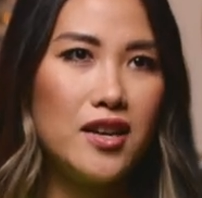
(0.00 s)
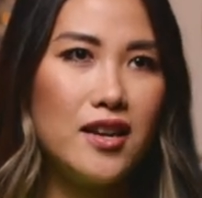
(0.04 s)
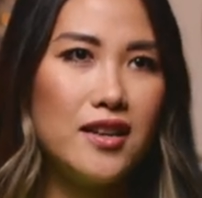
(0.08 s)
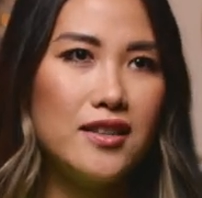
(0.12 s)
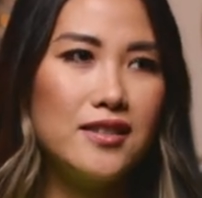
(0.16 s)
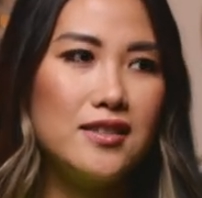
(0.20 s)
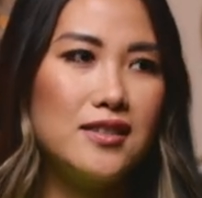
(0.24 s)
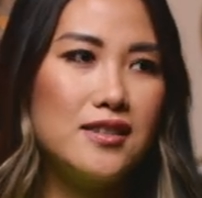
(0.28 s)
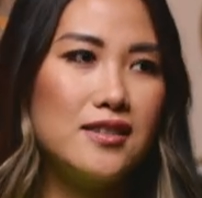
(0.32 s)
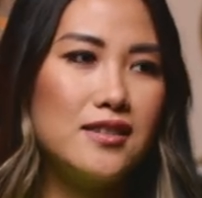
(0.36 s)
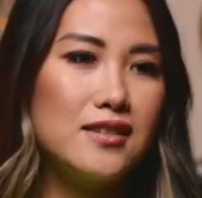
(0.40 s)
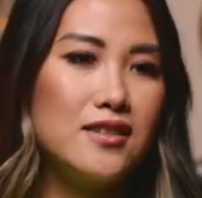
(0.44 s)

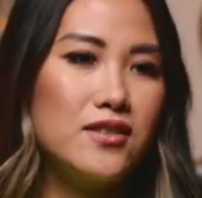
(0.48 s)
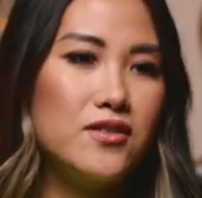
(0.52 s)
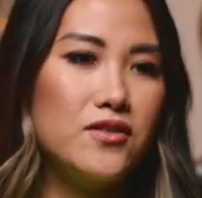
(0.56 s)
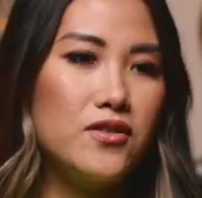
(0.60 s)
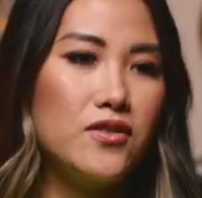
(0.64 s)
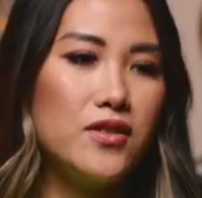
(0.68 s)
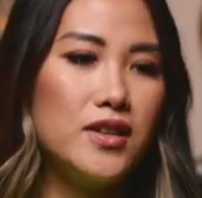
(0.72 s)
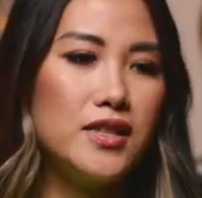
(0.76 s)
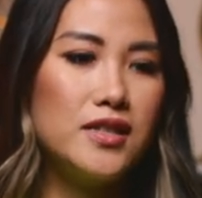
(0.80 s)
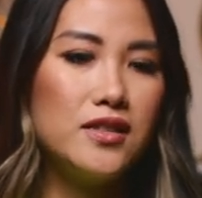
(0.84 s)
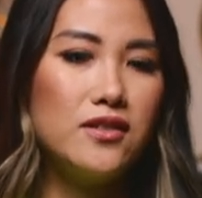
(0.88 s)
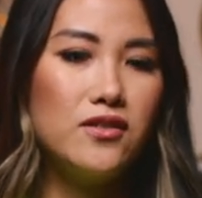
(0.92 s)
It's, you
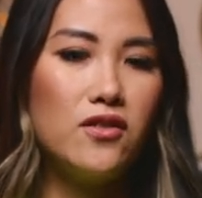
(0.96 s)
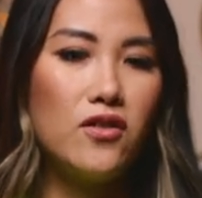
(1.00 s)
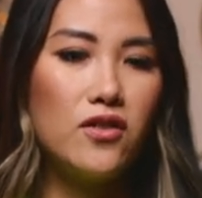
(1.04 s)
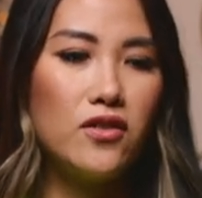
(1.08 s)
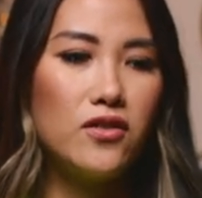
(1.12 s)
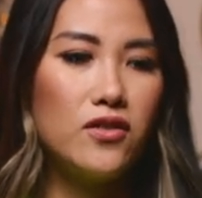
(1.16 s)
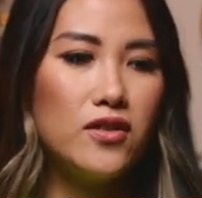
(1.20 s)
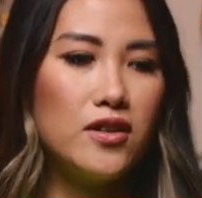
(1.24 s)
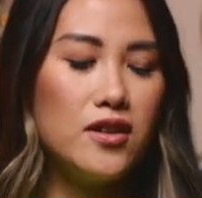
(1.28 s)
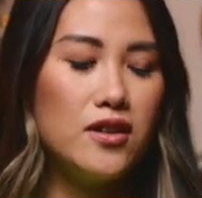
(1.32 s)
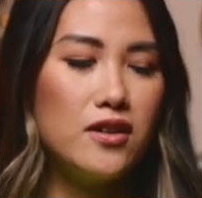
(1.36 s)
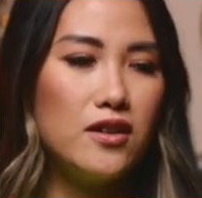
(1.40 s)
know, it's not
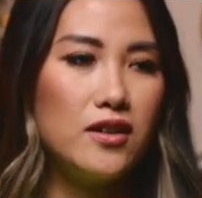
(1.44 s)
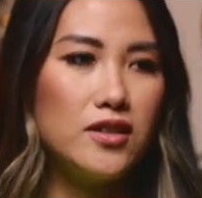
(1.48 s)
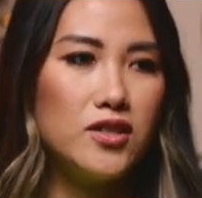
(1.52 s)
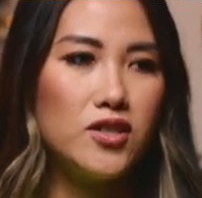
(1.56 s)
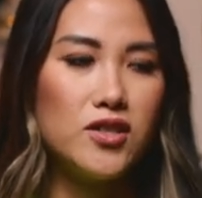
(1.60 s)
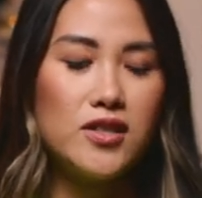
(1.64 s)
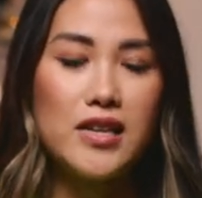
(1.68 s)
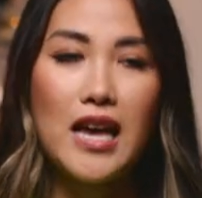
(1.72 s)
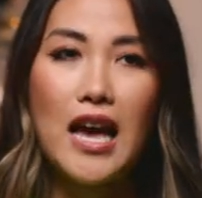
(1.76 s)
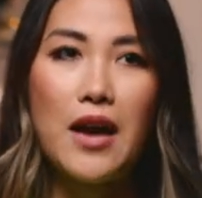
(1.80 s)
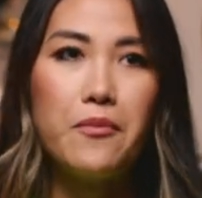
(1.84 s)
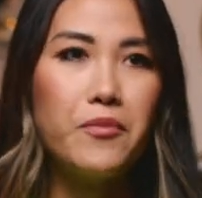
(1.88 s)
gonna
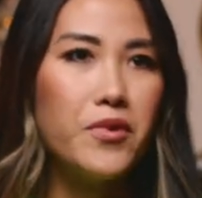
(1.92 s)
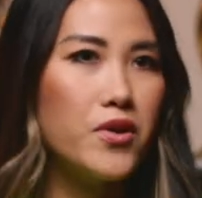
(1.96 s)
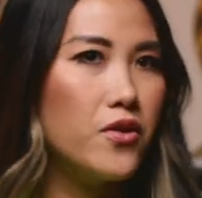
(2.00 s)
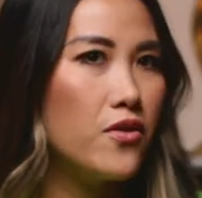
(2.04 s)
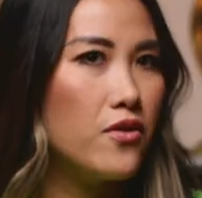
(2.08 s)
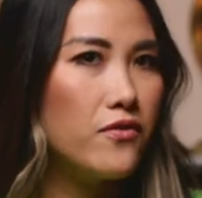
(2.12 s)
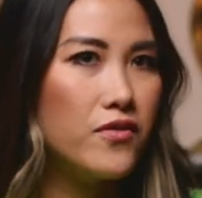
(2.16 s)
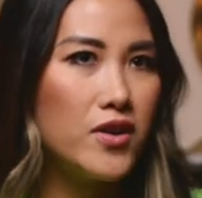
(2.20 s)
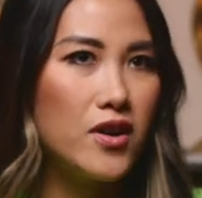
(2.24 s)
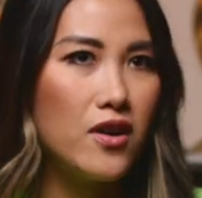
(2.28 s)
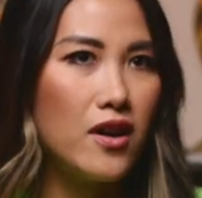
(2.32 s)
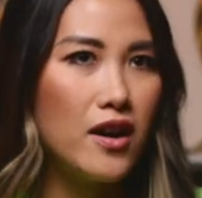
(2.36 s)
just happen
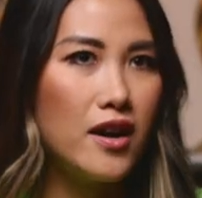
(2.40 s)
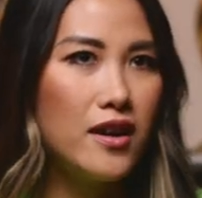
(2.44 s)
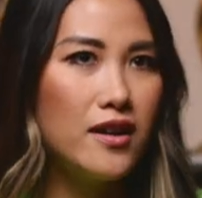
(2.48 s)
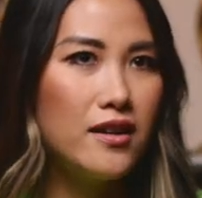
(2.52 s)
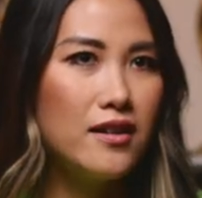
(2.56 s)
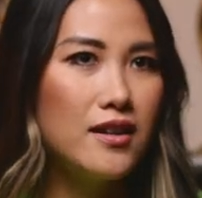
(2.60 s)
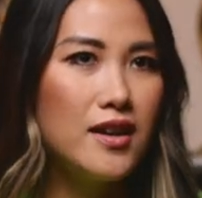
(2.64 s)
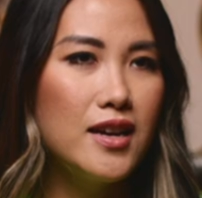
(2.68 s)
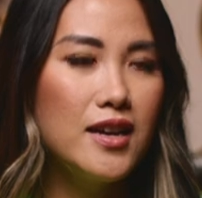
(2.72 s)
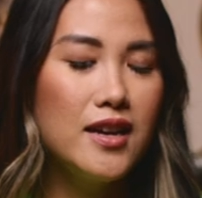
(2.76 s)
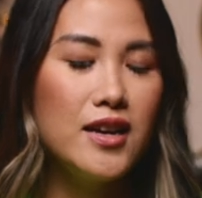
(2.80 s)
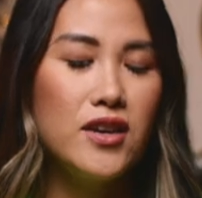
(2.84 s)
overnight.
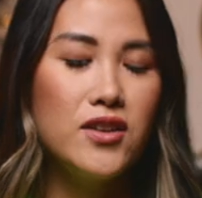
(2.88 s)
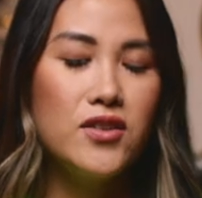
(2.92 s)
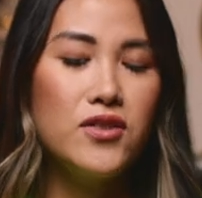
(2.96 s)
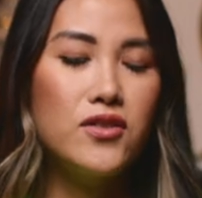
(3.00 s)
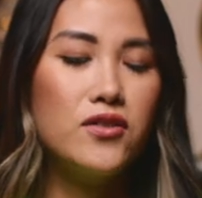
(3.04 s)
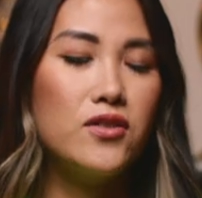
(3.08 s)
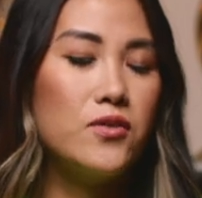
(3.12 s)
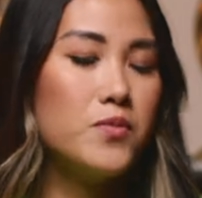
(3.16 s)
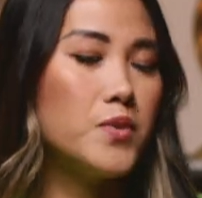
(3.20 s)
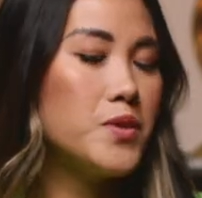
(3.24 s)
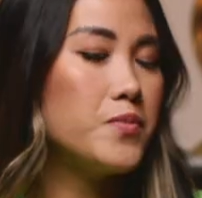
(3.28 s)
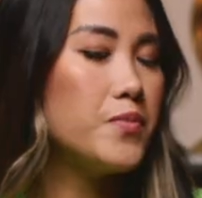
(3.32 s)
You
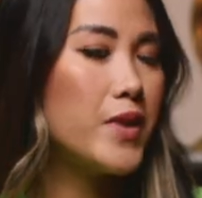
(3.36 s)
gotta be